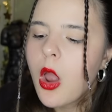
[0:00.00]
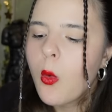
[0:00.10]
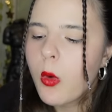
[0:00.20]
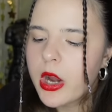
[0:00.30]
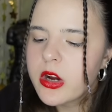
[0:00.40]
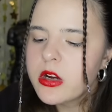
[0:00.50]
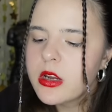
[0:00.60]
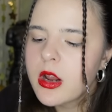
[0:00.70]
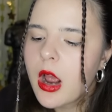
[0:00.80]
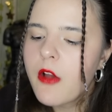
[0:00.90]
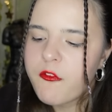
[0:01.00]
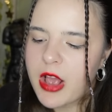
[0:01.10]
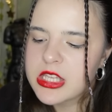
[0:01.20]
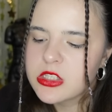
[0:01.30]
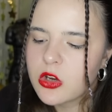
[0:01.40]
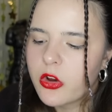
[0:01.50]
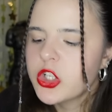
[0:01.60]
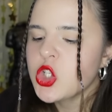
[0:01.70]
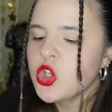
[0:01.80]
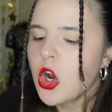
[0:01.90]
Where are faster,
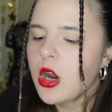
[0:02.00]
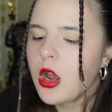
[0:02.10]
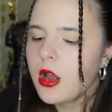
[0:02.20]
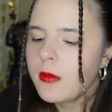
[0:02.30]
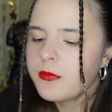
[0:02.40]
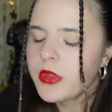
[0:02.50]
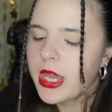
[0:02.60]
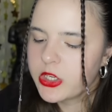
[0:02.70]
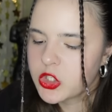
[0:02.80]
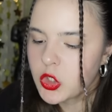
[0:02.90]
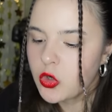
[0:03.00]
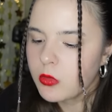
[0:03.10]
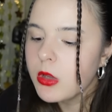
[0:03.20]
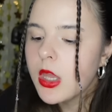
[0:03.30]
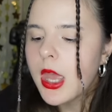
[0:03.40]
stronger, I assume,